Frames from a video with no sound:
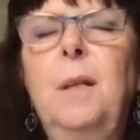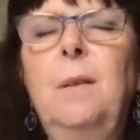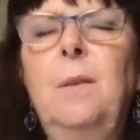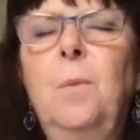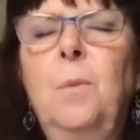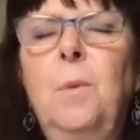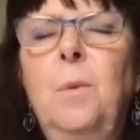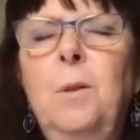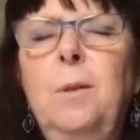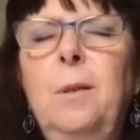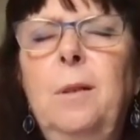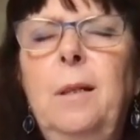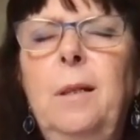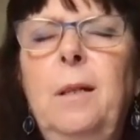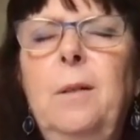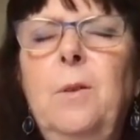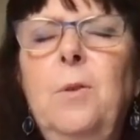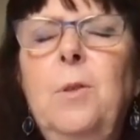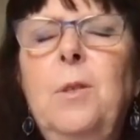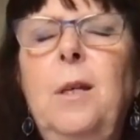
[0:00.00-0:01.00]
the world
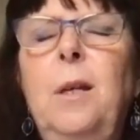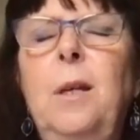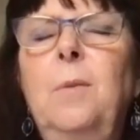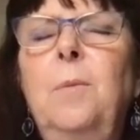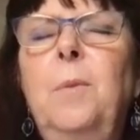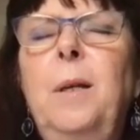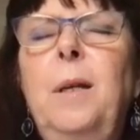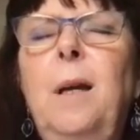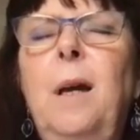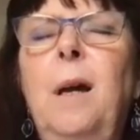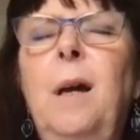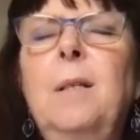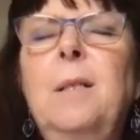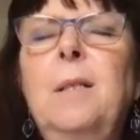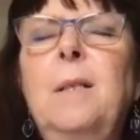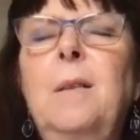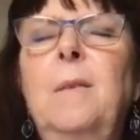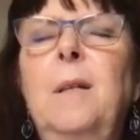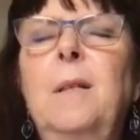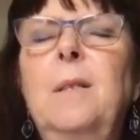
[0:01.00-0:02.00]
leaders, and we
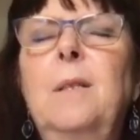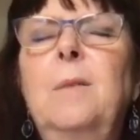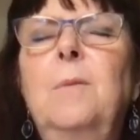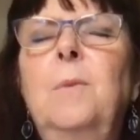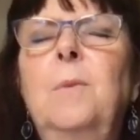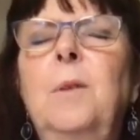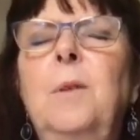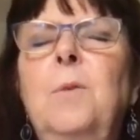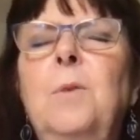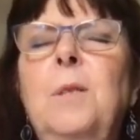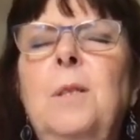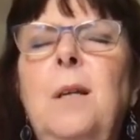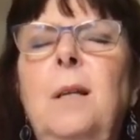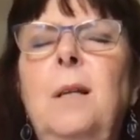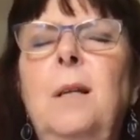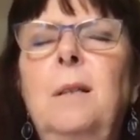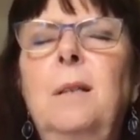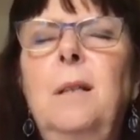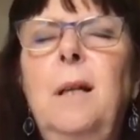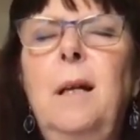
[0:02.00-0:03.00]
ask that you
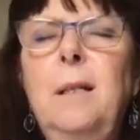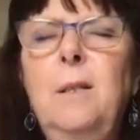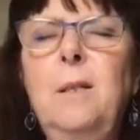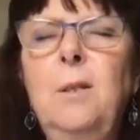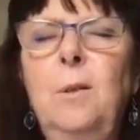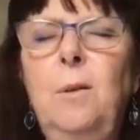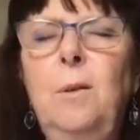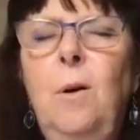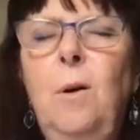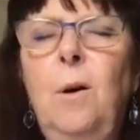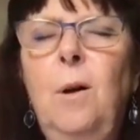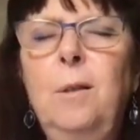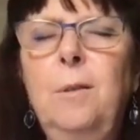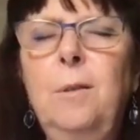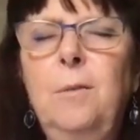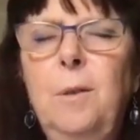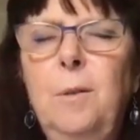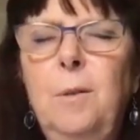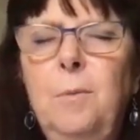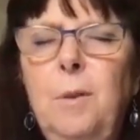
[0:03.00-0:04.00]
send light to all
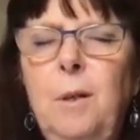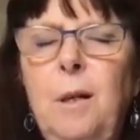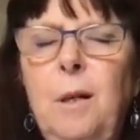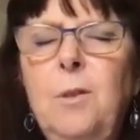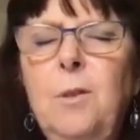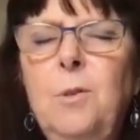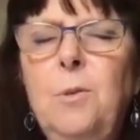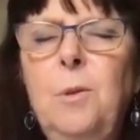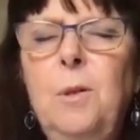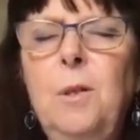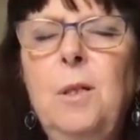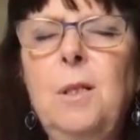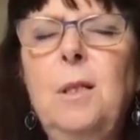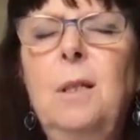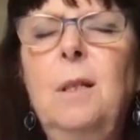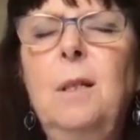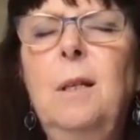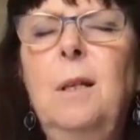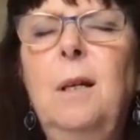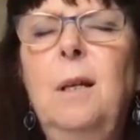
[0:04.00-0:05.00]
of the countries
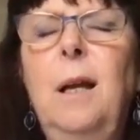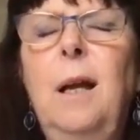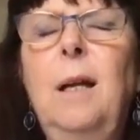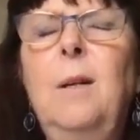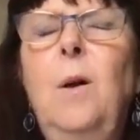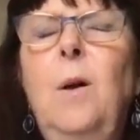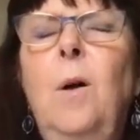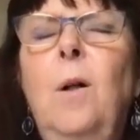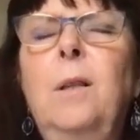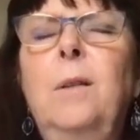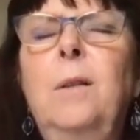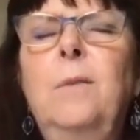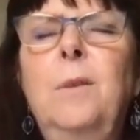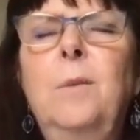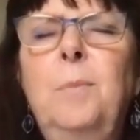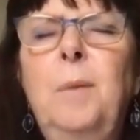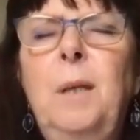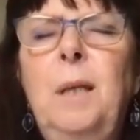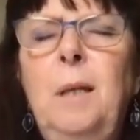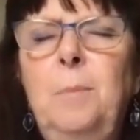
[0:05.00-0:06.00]
and all of
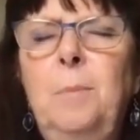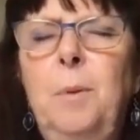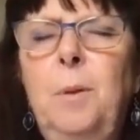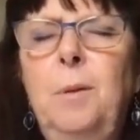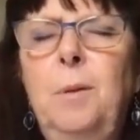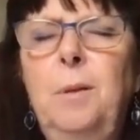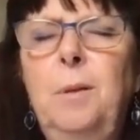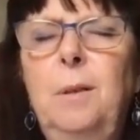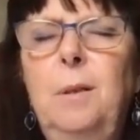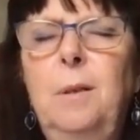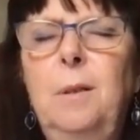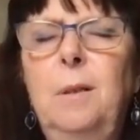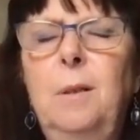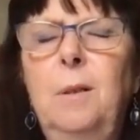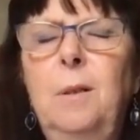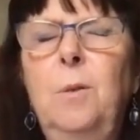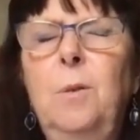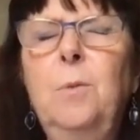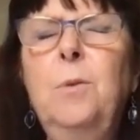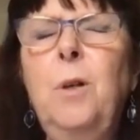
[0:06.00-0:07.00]
the people
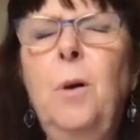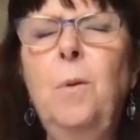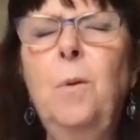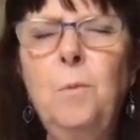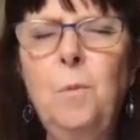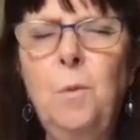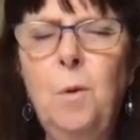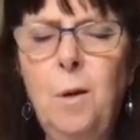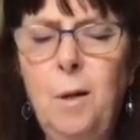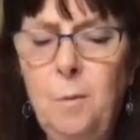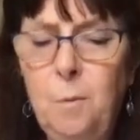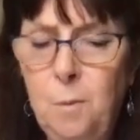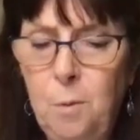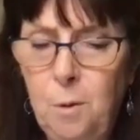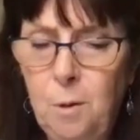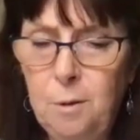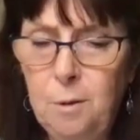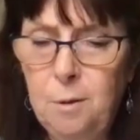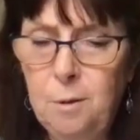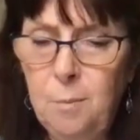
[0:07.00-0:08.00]
who don't want
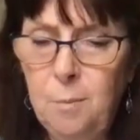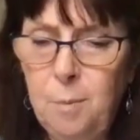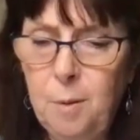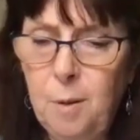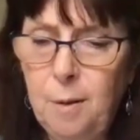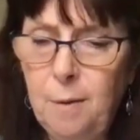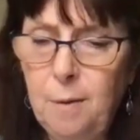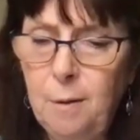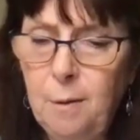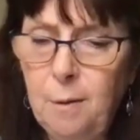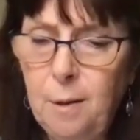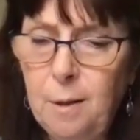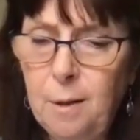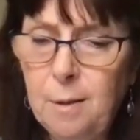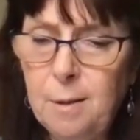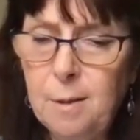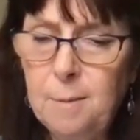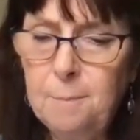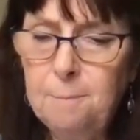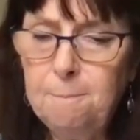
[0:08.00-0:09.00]
war upon their
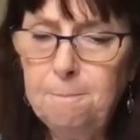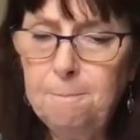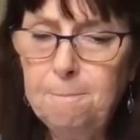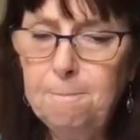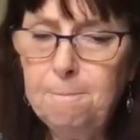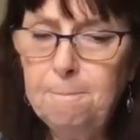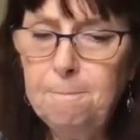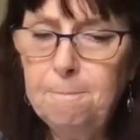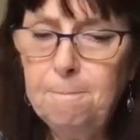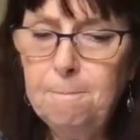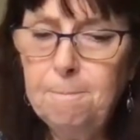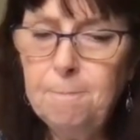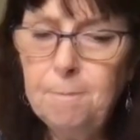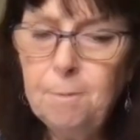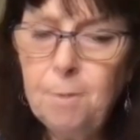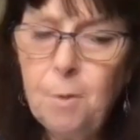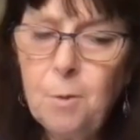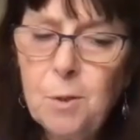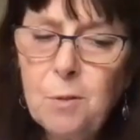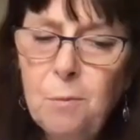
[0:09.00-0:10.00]
heads.
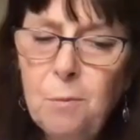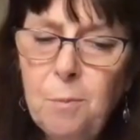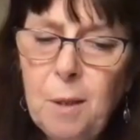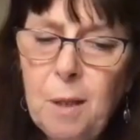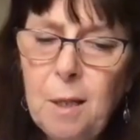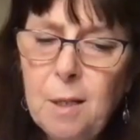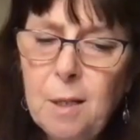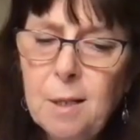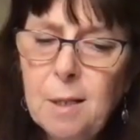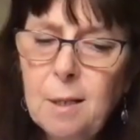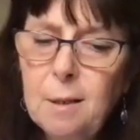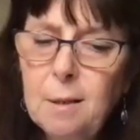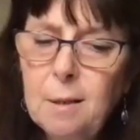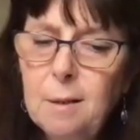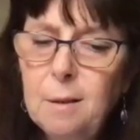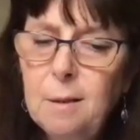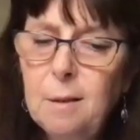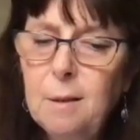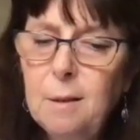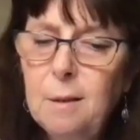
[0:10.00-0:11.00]
Rose of Peace,
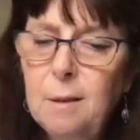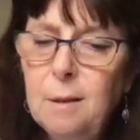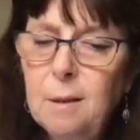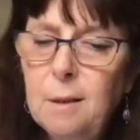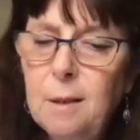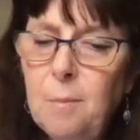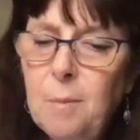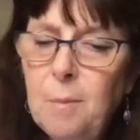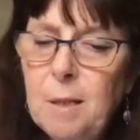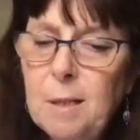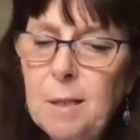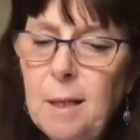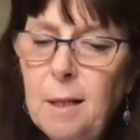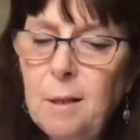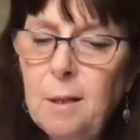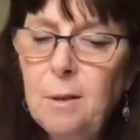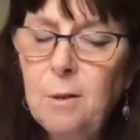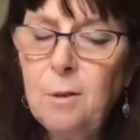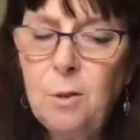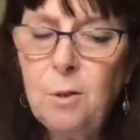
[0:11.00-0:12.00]
let me
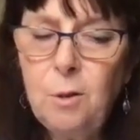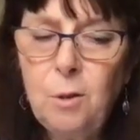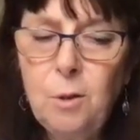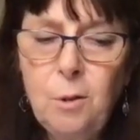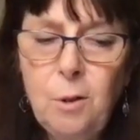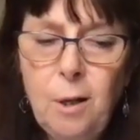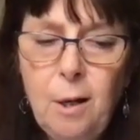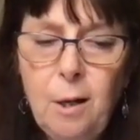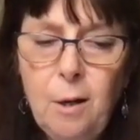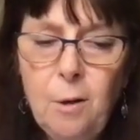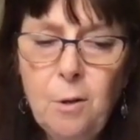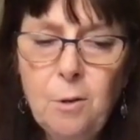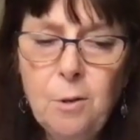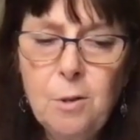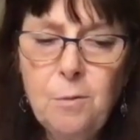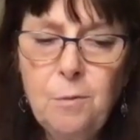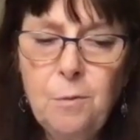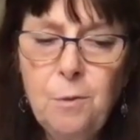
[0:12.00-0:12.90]
send it to your hearts